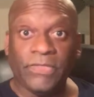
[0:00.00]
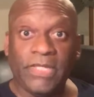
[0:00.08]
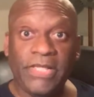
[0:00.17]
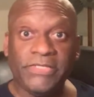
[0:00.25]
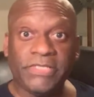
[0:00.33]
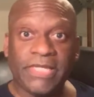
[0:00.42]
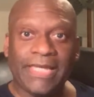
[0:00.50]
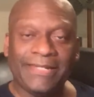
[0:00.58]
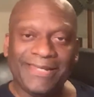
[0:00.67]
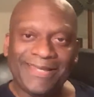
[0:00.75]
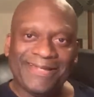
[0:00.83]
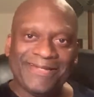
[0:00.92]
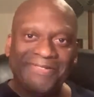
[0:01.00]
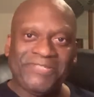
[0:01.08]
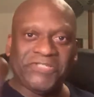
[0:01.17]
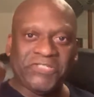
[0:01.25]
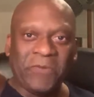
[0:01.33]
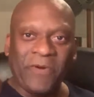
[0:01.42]
he said,
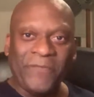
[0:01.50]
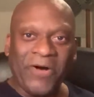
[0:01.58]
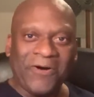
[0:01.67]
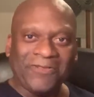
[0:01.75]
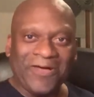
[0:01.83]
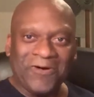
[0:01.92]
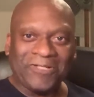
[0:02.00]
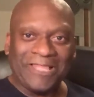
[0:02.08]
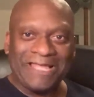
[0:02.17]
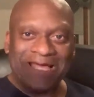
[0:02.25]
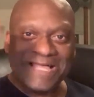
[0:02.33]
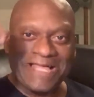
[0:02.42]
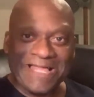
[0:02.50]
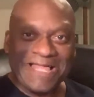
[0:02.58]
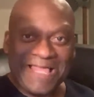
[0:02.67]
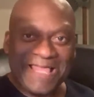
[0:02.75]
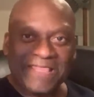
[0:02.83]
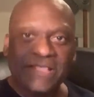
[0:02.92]
Super Bowl
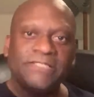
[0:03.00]
Oakland.